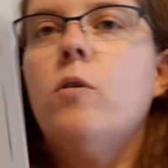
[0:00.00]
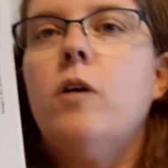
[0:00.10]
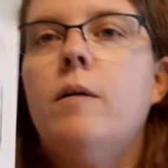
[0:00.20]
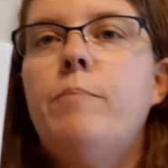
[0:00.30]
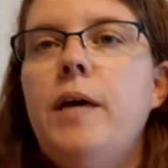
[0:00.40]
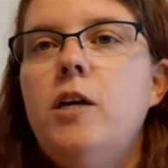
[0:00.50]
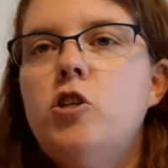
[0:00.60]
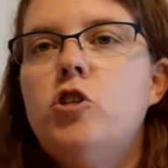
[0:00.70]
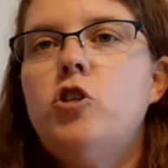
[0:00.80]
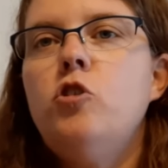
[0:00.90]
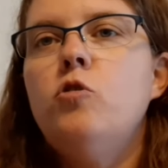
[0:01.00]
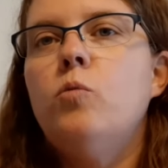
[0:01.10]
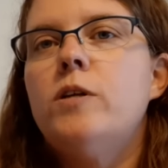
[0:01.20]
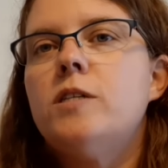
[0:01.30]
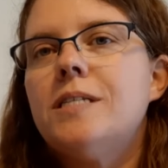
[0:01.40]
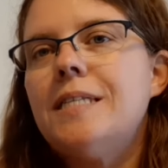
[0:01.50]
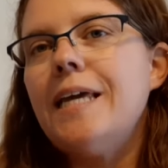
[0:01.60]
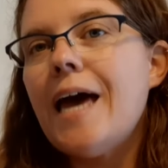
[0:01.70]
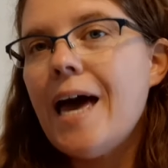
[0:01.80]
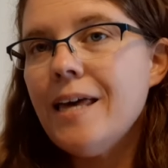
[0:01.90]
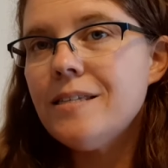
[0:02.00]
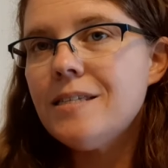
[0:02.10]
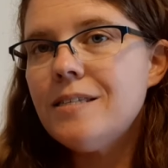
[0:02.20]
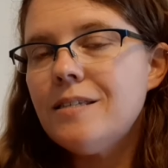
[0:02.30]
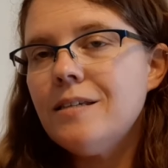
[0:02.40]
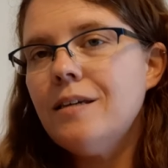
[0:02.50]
We're on page two, which is the S